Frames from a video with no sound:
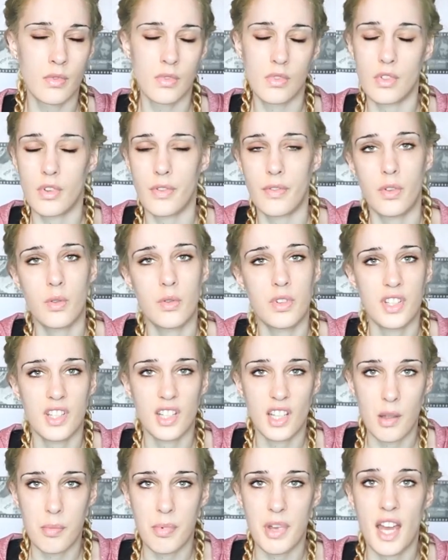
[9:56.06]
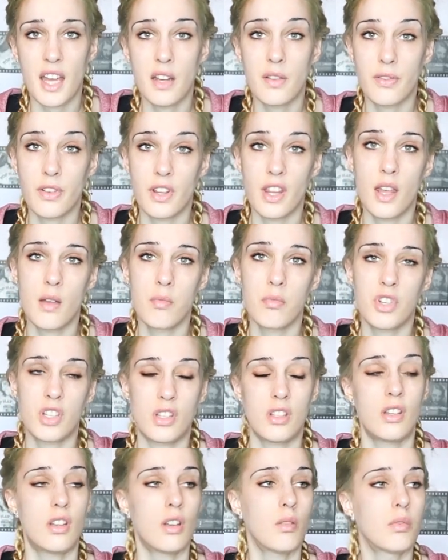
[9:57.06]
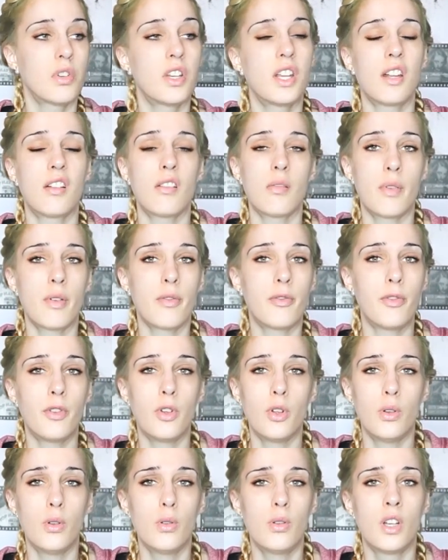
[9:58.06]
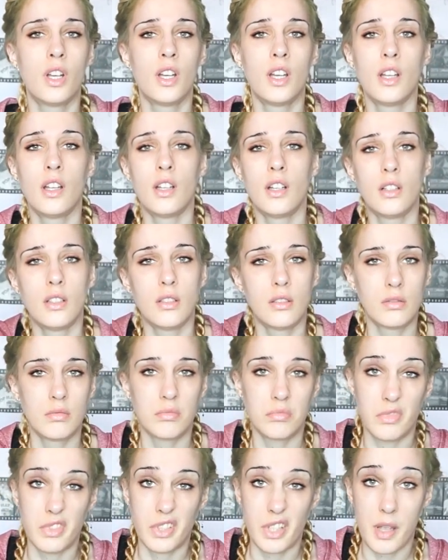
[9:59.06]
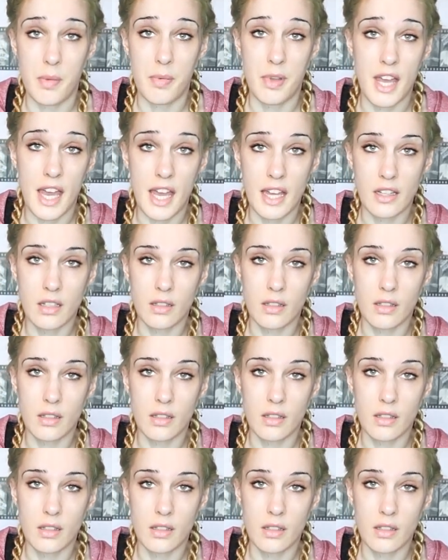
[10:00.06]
So if you want to skip ahead for them because you don't want to hear about food, skip ahead.